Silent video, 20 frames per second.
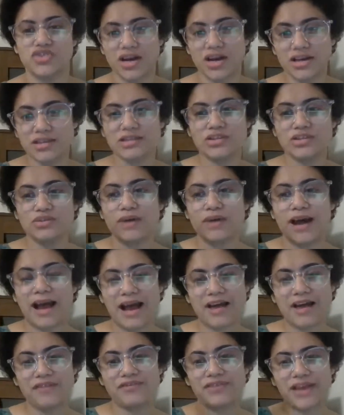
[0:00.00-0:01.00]
just to
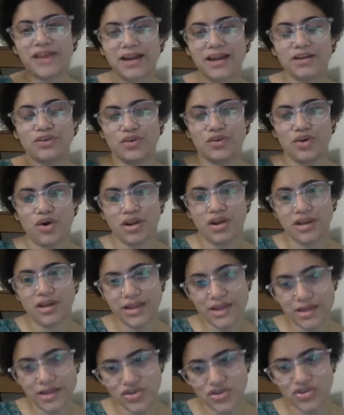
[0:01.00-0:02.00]
have that
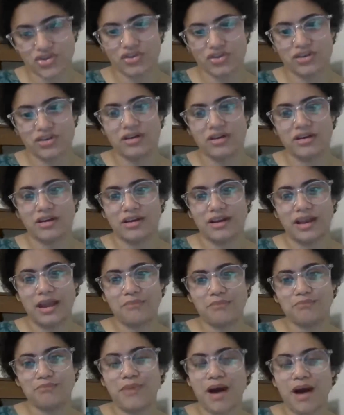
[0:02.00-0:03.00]
knowledge
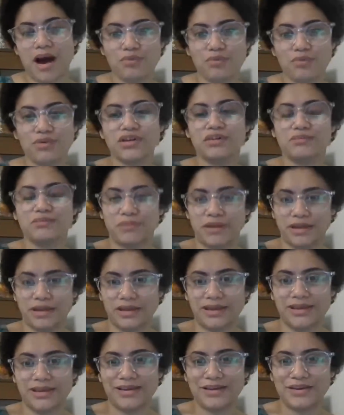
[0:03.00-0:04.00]
empowered
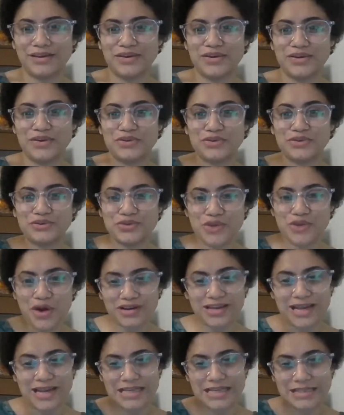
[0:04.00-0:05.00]
me to
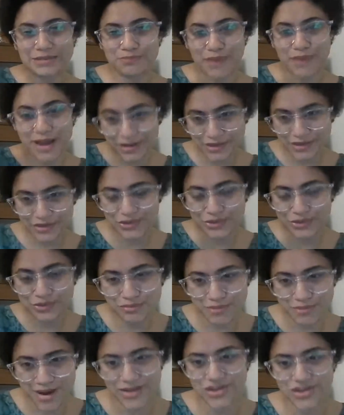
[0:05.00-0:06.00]
not expect
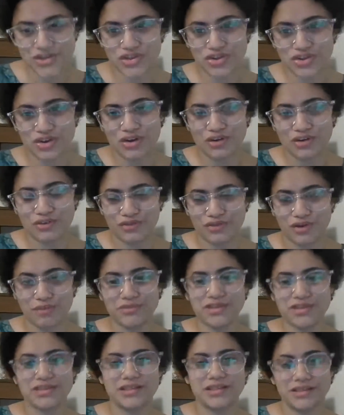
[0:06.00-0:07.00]
too much
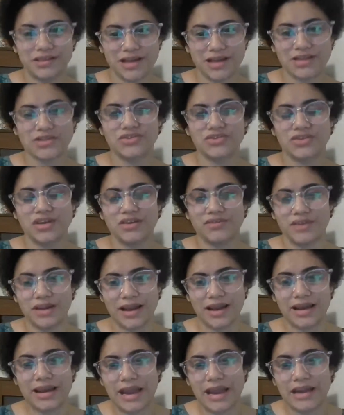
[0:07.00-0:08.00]
from this industry
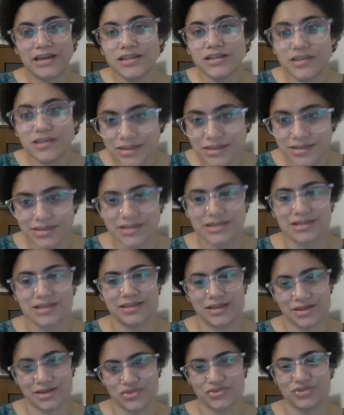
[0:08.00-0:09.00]
when i entered
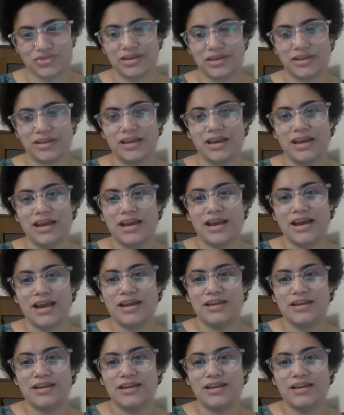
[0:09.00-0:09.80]
this industry